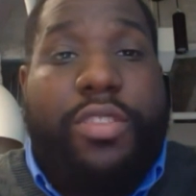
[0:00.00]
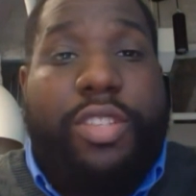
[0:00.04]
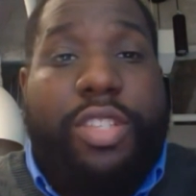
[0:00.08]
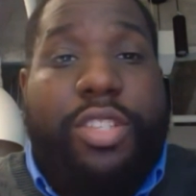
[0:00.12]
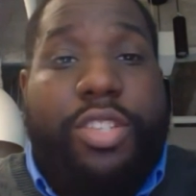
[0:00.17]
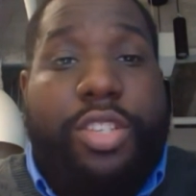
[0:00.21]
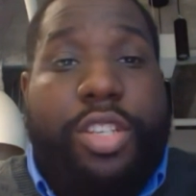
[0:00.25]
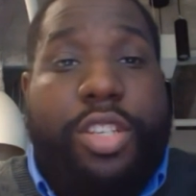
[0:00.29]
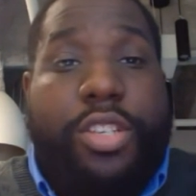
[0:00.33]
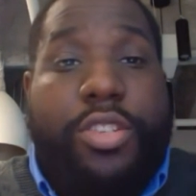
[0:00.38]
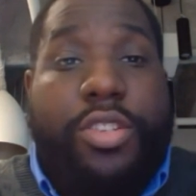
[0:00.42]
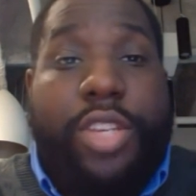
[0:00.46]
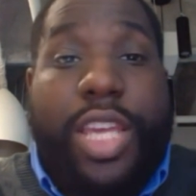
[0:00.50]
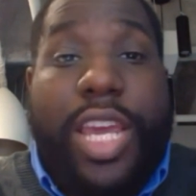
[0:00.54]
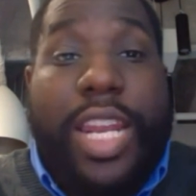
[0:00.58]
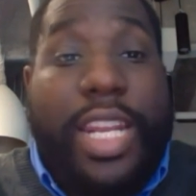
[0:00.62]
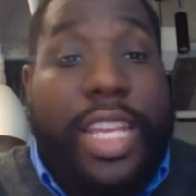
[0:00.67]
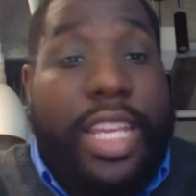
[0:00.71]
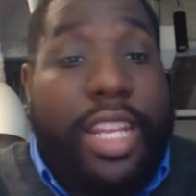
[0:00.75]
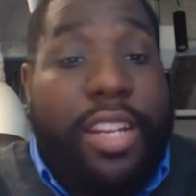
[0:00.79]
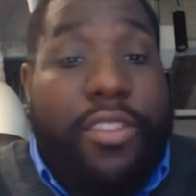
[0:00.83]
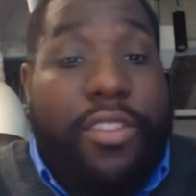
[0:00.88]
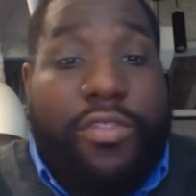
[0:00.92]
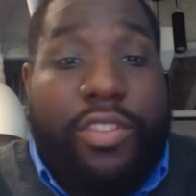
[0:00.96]
this year, you got to
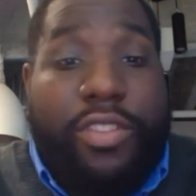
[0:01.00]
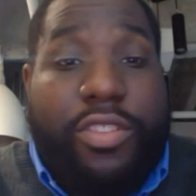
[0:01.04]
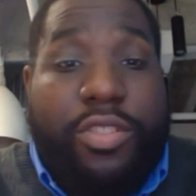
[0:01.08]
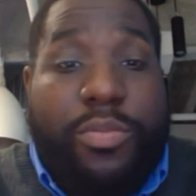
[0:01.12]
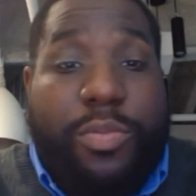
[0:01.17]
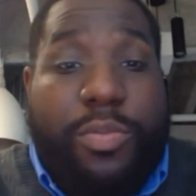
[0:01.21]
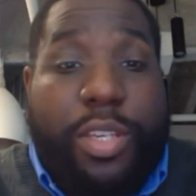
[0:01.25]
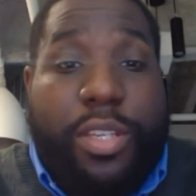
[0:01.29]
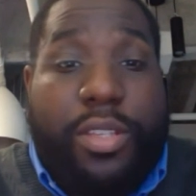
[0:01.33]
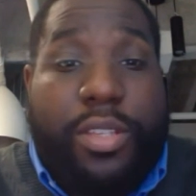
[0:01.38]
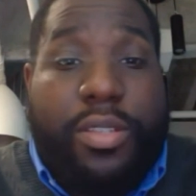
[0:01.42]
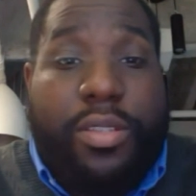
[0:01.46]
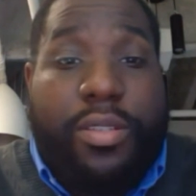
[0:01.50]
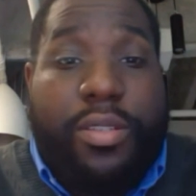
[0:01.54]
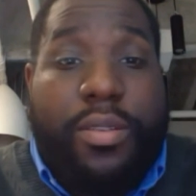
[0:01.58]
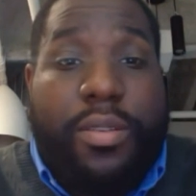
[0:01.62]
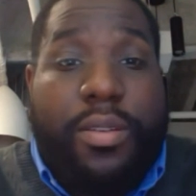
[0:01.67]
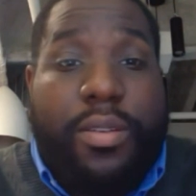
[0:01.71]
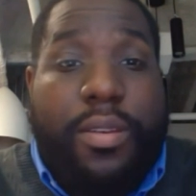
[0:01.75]
get off those picks.